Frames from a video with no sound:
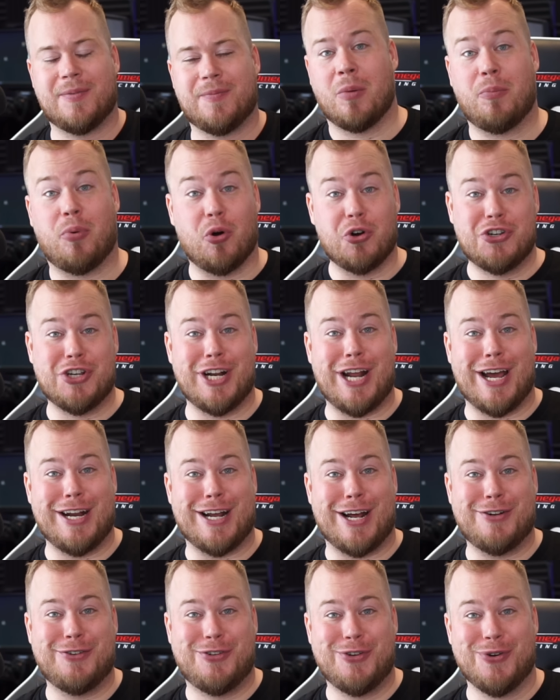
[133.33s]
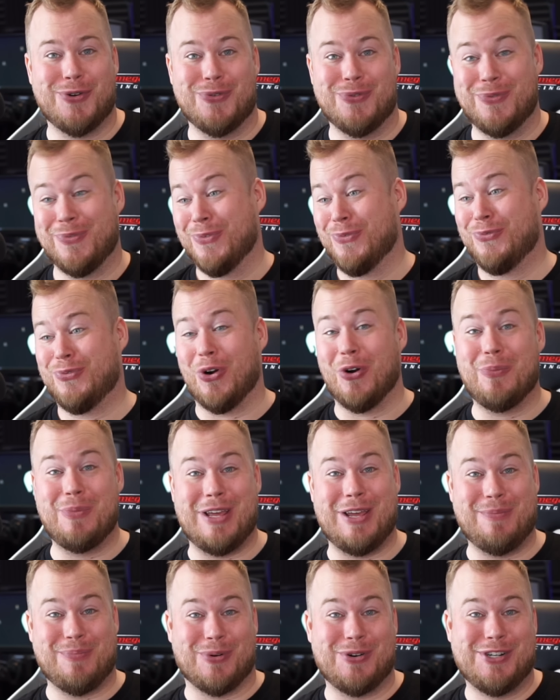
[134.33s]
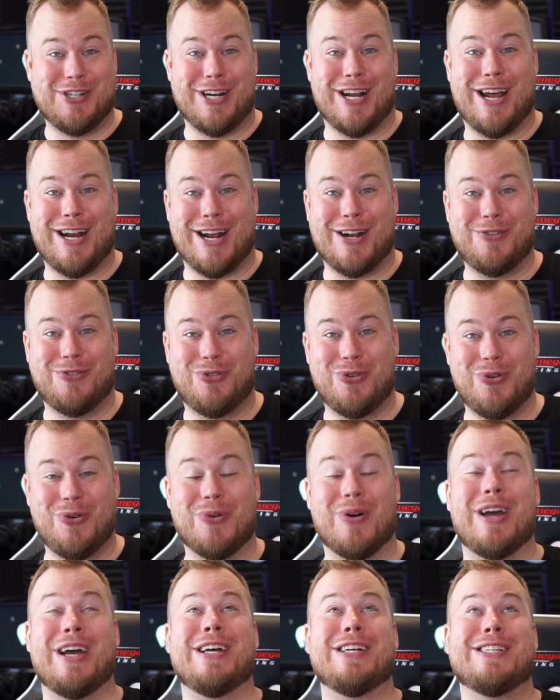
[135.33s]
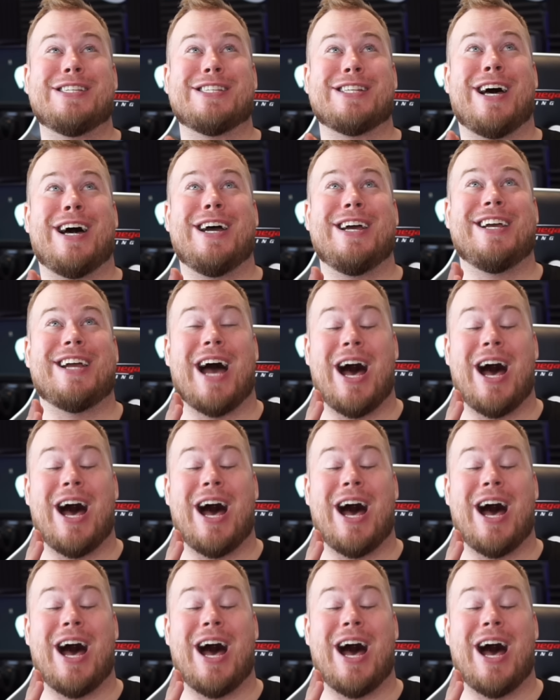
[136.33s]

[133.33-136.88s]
Porsche 992. For me, Porsche 992 is like,